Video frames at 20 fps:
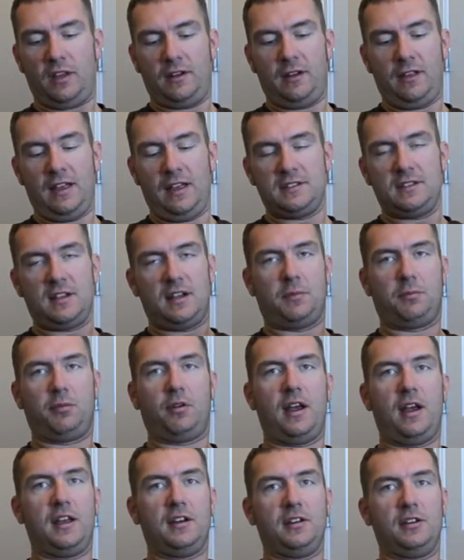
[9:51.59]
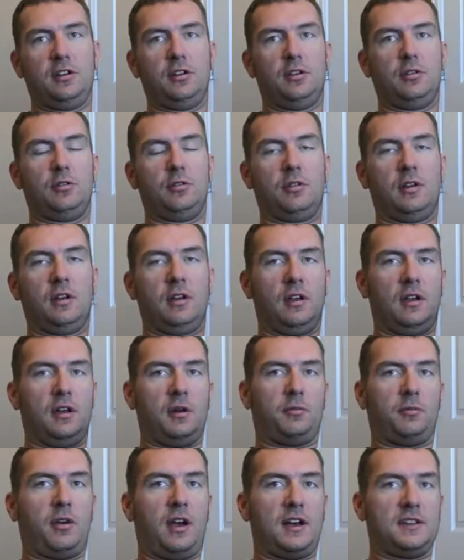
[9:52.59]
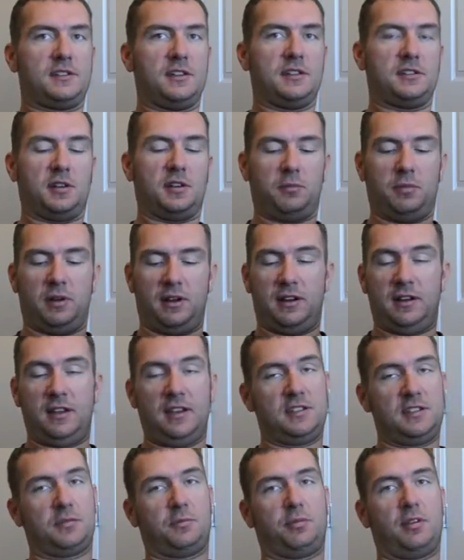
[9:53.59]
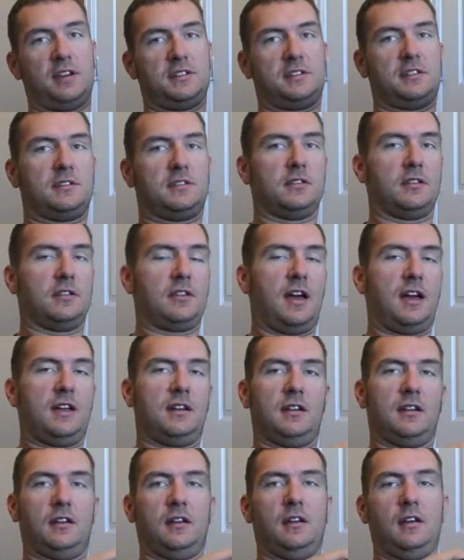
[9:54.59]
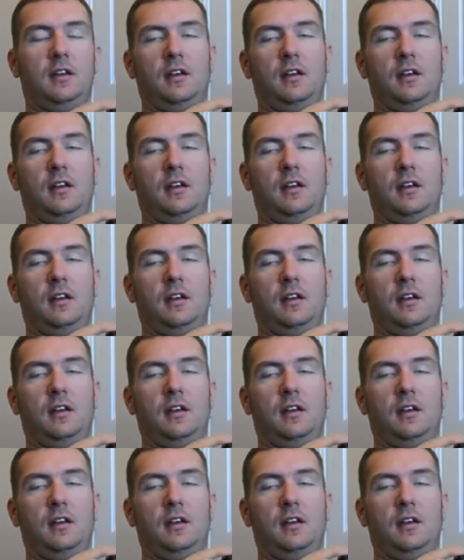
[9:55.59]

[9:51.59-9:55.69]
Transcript: Now, that's not a brand new processor, but it is a processor that